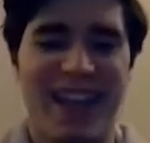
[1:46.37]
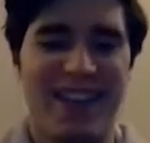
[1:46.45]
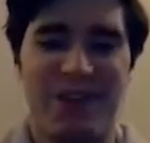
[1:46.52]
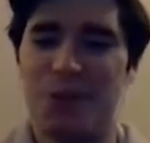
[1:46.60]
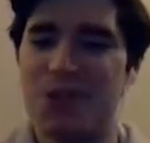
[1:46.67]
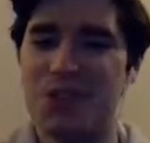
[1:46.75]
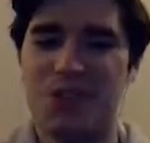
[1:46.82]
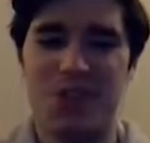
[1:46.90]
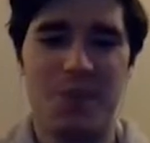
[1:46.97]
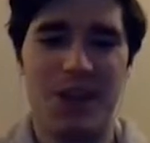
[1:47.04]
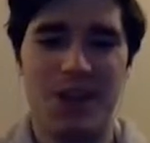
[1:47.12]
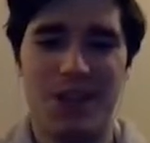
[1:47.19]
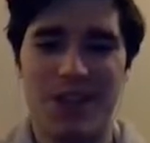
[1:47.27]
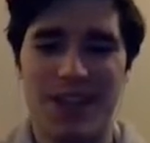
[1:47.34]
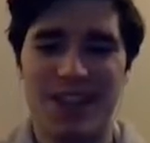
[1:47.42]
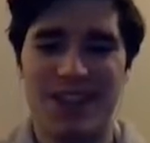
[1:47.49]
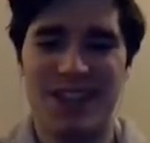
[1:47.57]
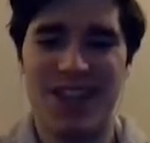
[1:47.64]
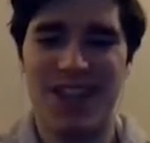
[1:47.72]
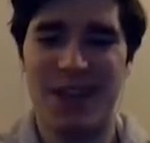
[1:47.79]
there wasn't too many good things to
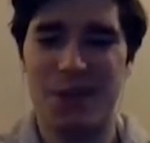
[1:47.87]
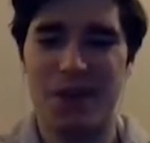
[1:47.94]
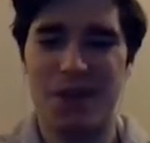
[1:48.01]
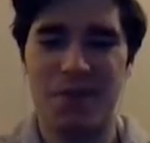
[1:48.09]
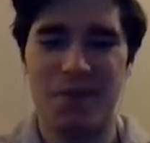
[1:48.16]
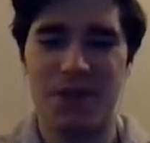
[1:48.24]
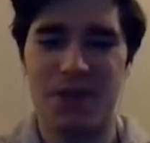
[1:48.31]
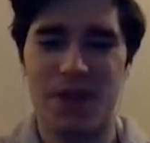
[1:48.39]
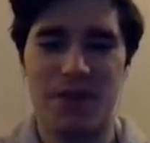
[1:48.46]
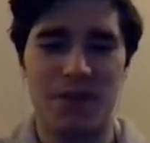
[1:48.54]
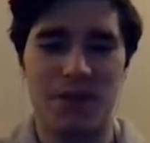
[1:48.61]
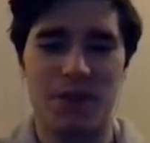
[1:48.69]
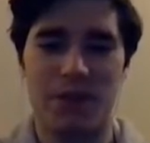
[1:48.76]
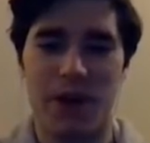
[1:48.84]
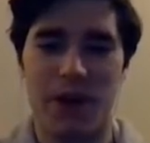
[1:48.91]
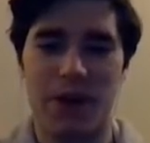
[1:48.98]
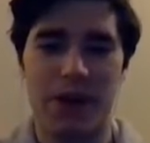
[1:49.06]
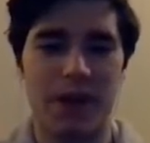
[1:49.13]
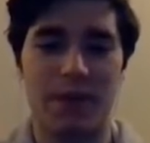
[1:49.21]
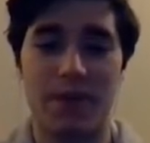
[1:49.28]
take away from that Darvish
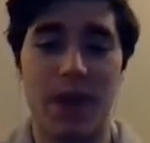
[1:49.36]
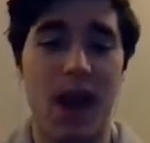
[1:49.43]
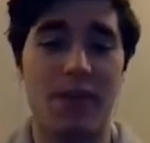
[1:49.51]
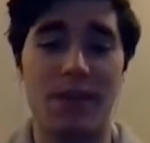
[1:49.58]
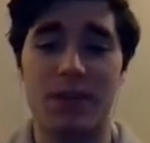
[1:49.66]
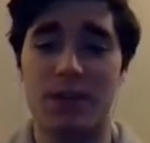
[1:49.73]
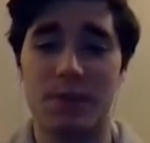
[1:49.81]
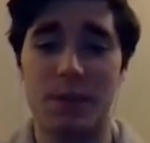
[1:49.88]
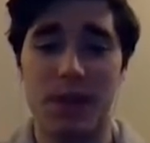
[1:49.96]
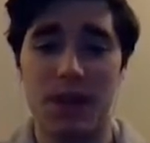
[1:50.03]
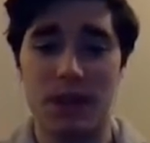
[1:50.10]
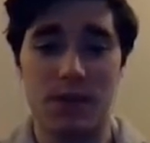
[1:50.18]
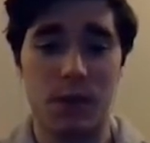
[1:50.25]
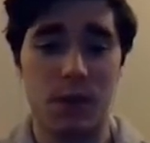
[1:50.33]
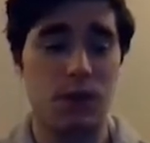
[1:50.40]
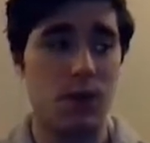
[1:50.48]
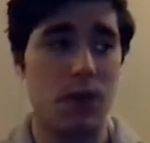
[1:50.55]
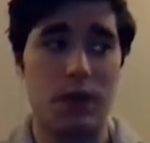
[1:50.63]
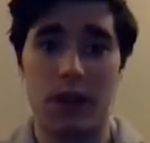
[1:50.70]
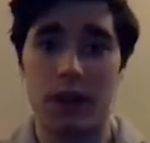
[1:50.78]
start. And obviously being his first
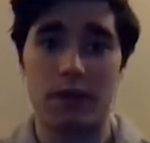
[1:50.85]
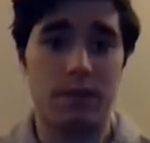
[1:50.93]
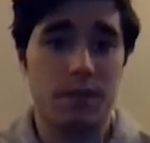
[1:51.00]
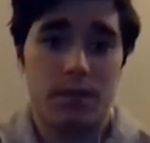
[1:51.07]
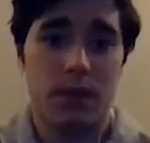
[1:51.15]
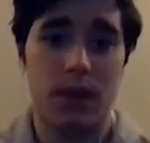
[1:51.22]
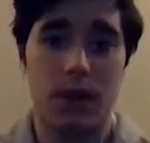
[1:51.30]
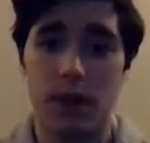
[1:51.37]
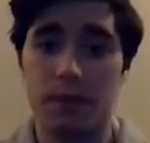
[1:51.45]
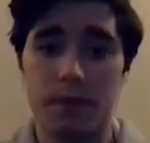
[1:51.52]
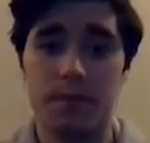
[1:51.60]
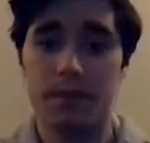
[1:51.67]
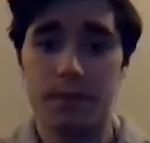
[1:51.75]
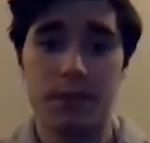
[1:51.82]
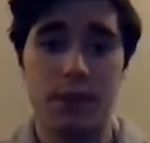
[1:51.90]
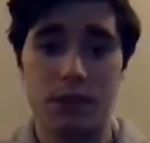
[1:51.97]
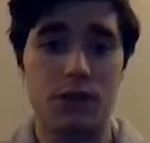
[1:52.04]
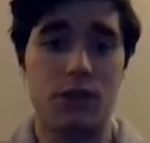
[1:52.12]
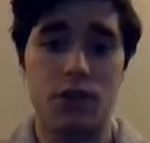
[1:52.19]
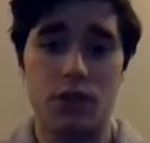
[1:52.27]
start in,
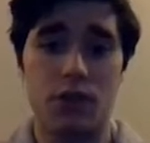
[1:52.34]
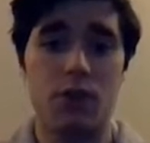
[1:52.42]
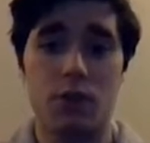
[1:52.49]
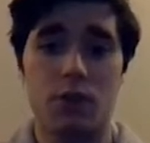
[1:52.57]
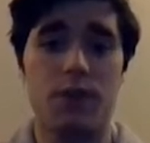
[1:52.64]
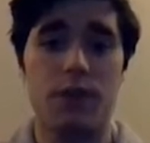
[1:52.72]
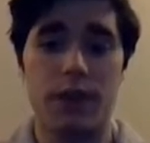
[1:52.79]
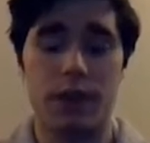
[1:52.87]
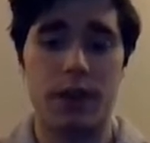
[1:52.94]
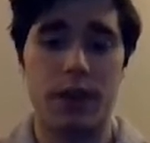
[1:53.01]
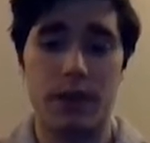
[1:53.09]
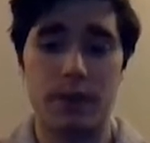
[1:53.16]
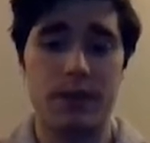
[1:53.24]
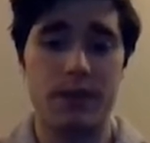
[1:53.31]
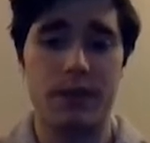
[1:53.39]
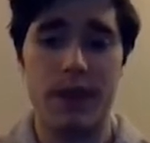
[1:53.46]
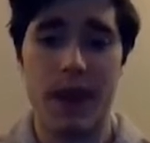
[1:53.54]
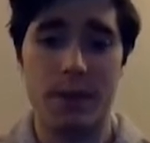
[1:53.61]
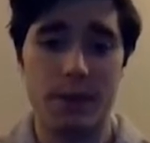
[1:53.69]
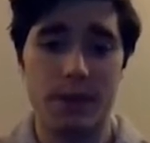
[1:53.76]
since June for the Cubs,
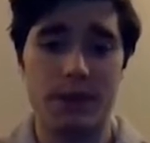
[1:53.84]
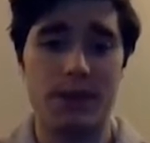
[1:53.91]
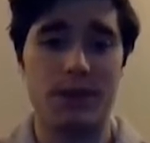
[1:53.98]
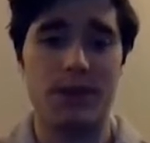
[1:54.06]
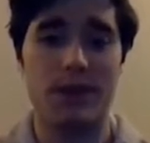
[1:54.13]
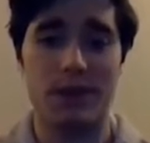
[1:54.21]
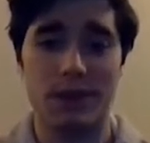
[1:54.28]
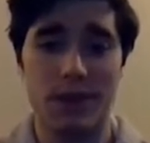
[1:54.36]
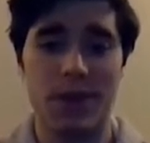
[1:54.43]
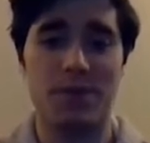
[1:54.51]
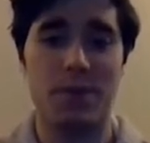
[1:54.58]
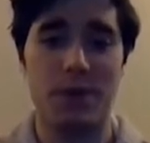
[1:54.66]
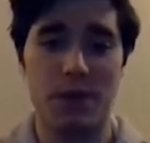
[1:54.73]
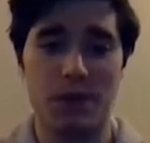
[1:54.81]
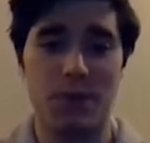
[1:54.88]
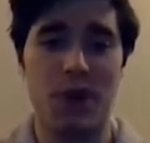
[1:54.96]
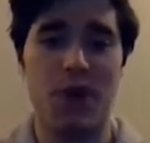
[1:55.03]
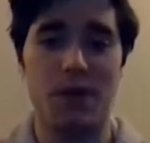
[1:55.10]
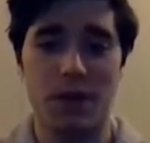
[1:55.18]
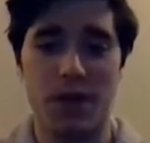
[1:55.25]
that was a tough pill to
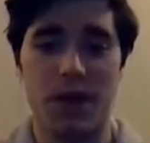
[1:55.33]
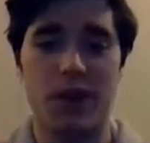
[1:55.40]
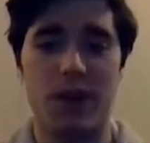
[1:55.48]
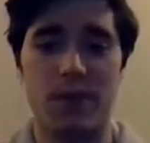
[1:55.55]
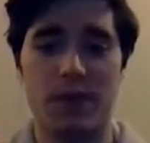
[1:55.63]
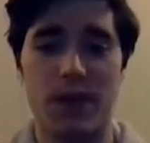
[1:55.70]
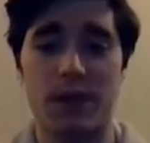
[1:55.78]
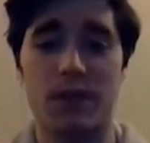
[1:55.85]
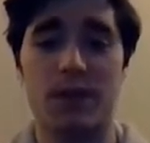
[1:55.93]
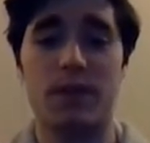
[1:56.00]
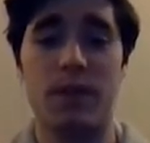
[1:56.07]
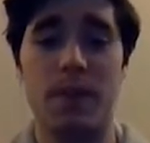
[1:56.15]
swallow for a lot of Cubs fans.